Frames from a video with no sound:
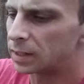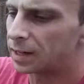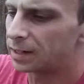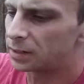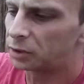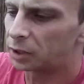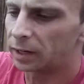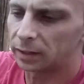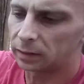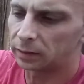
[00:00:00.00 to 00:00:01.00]
nice and
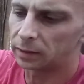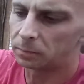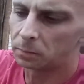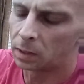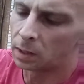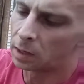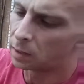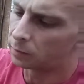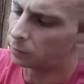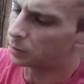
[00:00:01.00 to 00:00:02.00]
dry and clean,
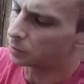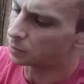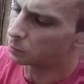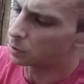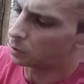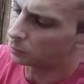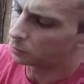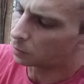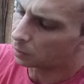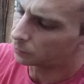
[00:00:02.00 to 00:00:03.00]
for instance, what I'll
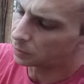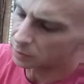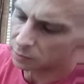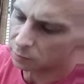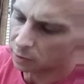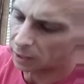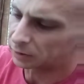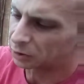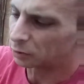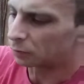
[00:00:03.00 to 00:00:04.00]
do often is
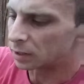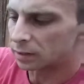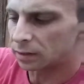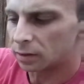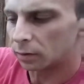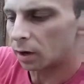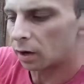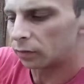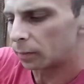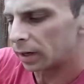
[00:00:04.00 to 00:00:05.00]
actually rinse the yolk
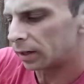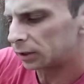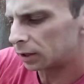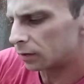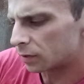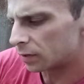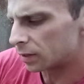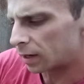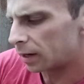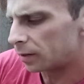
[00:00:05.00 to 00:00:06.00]
off of my eggshells
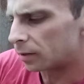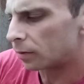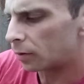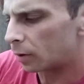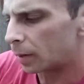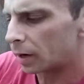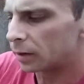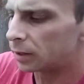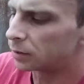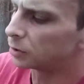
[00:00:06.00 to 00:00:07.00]
inside, then throw them out
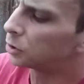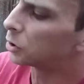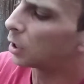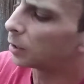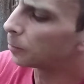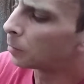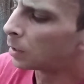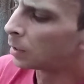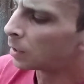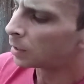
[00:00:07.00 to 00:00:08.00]
here to dry,
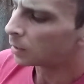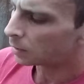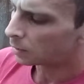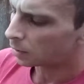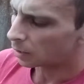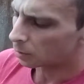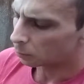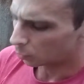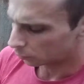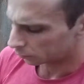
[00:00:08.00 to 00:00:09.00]
and then
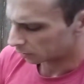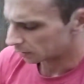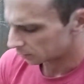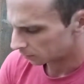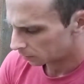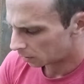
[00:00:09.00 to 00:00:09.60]
pulverize it.